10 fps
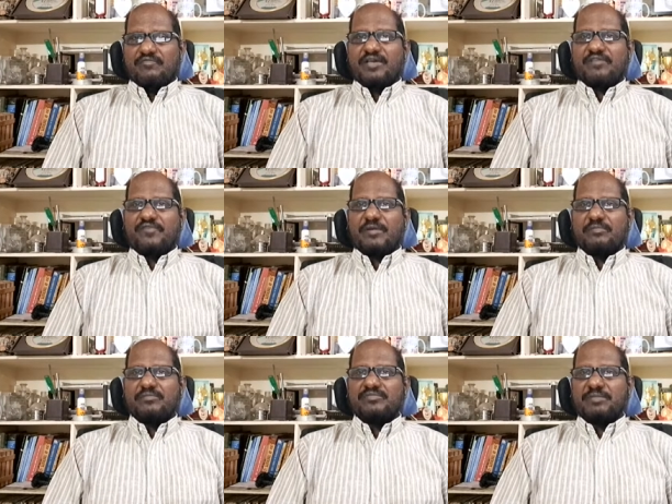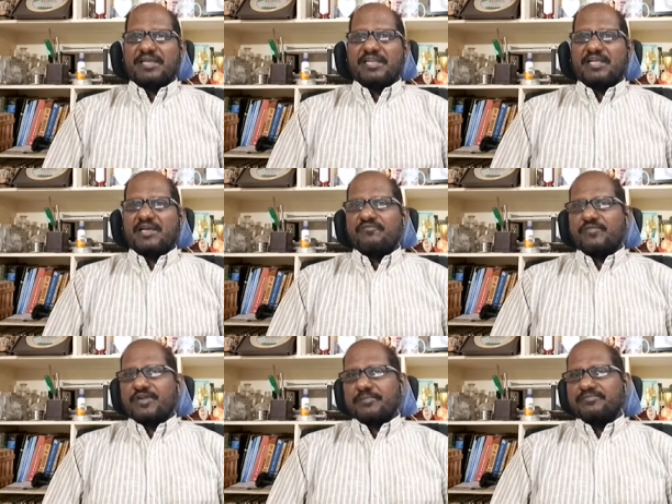Where from the money
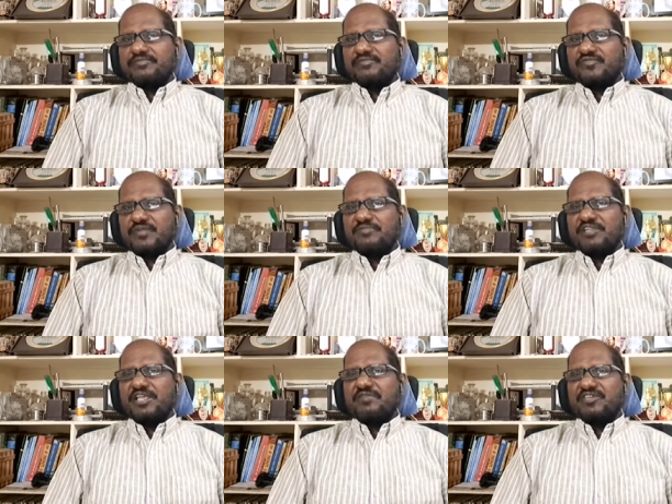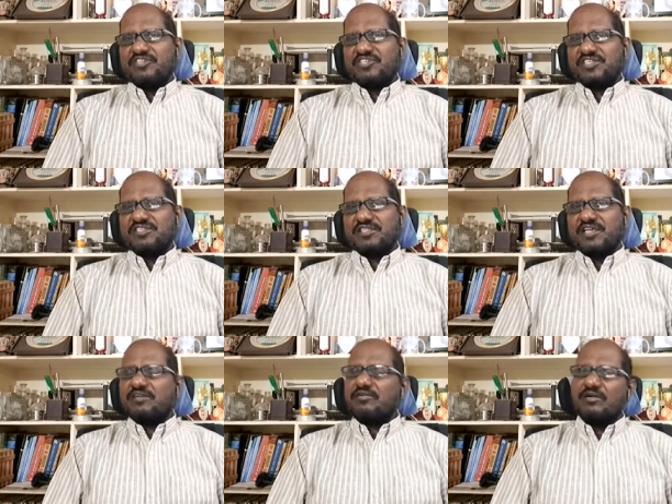come from the investors?
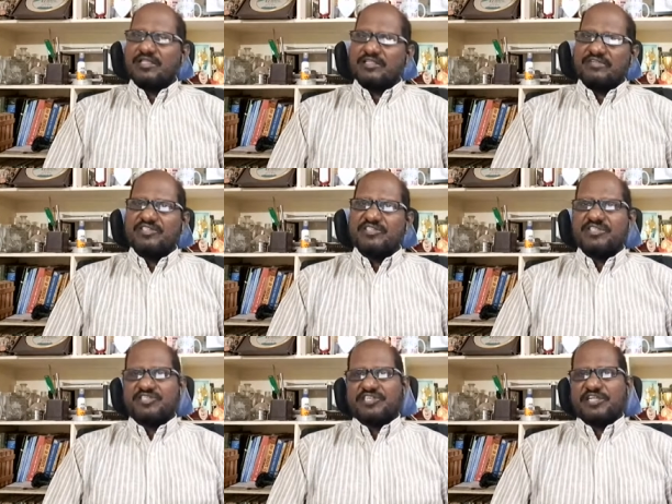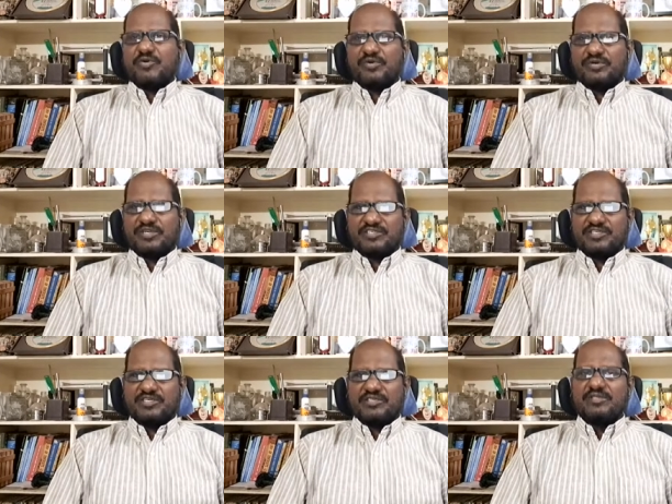They are called otherwise stakeholders.
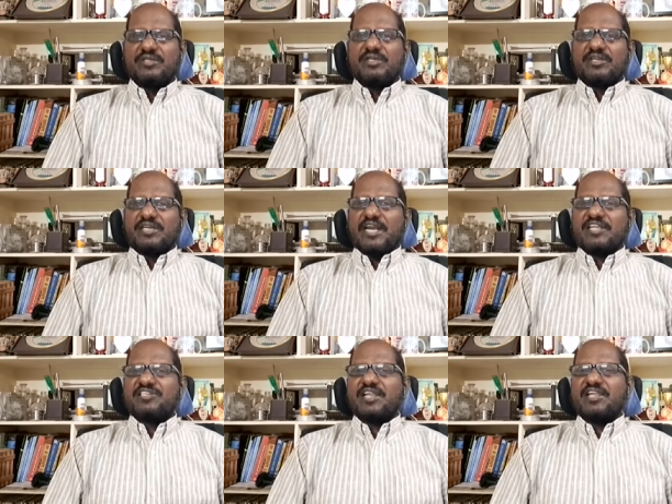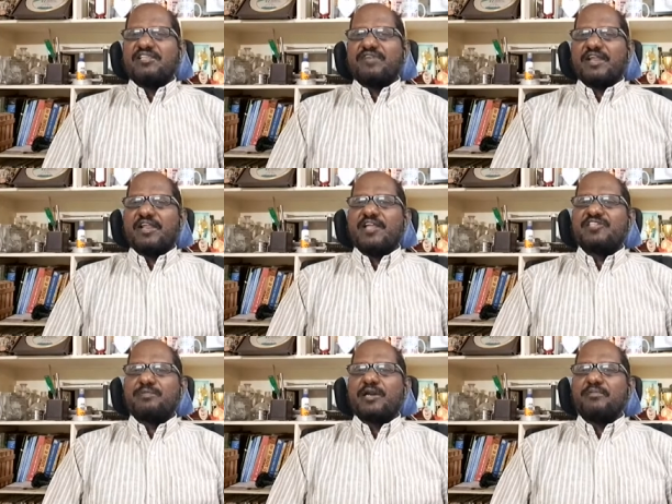Traditionally, the finance
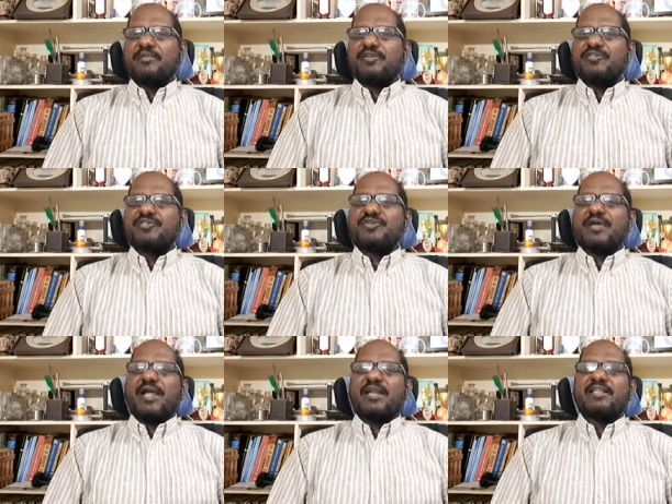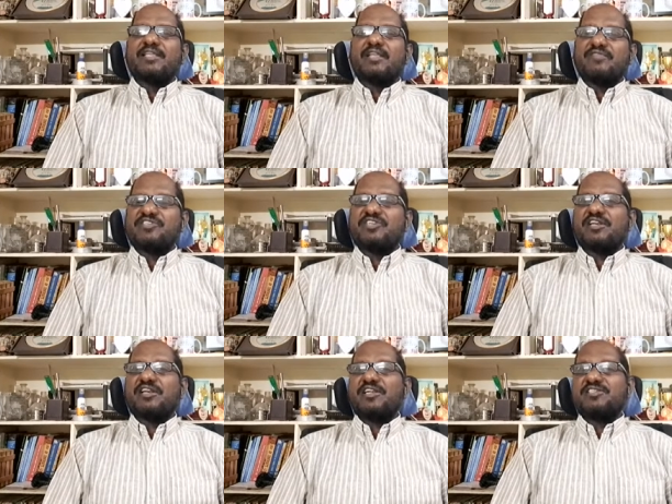department used to handle the
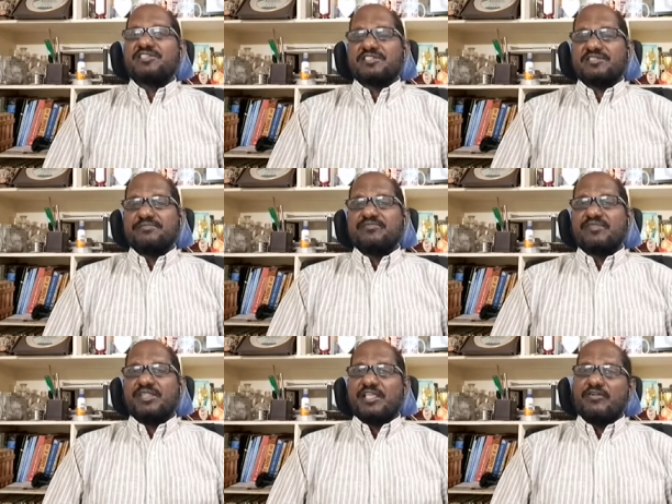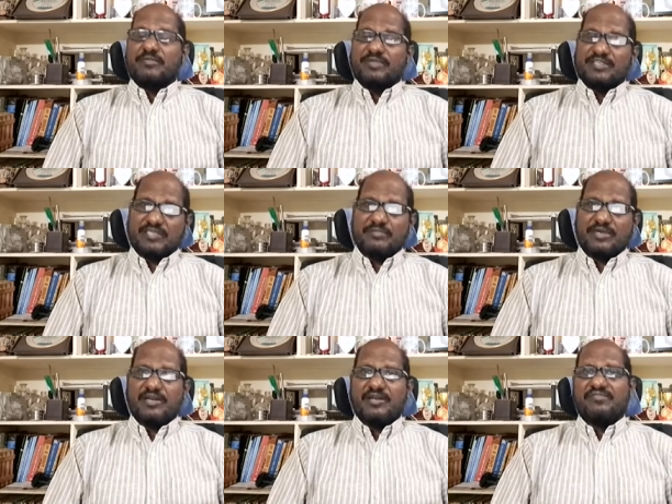investor relations. There will be some
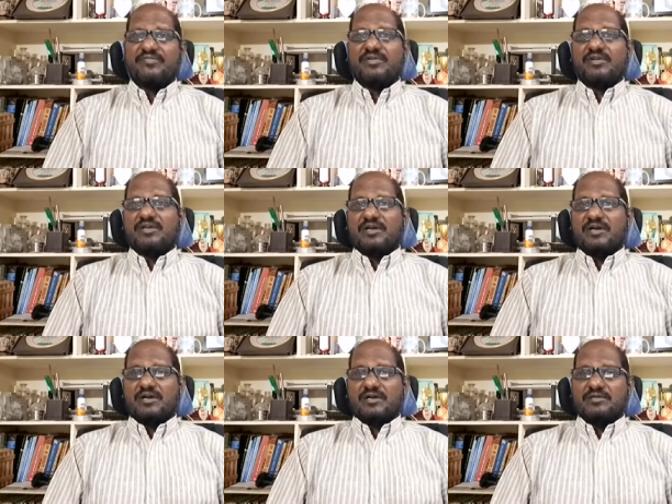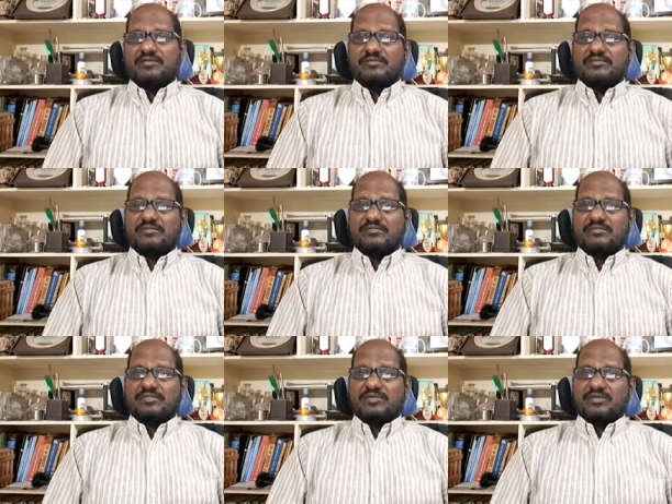kind of uh,
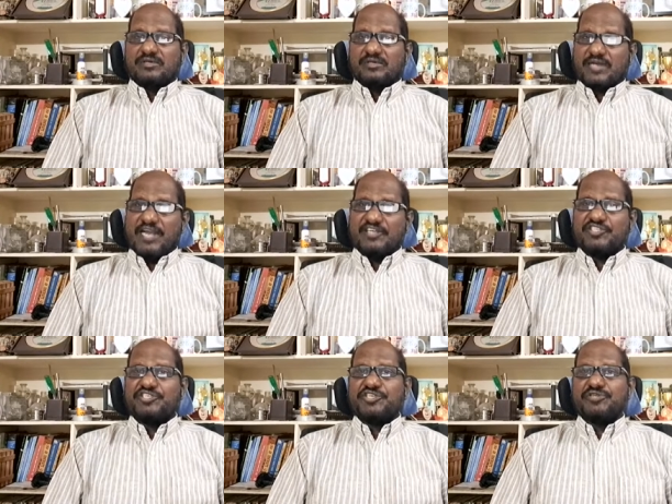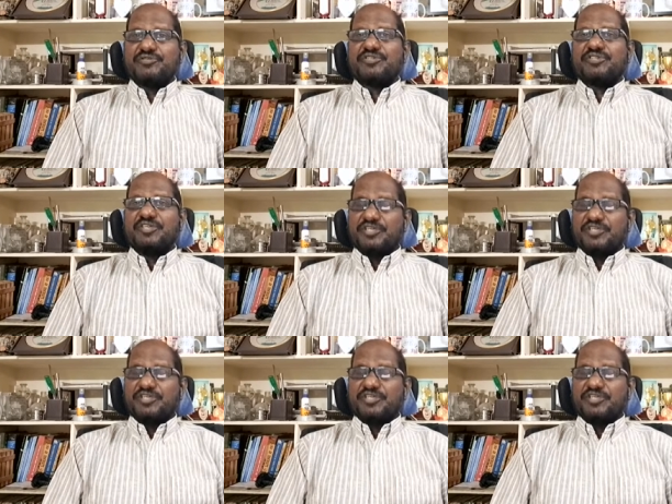rights issues,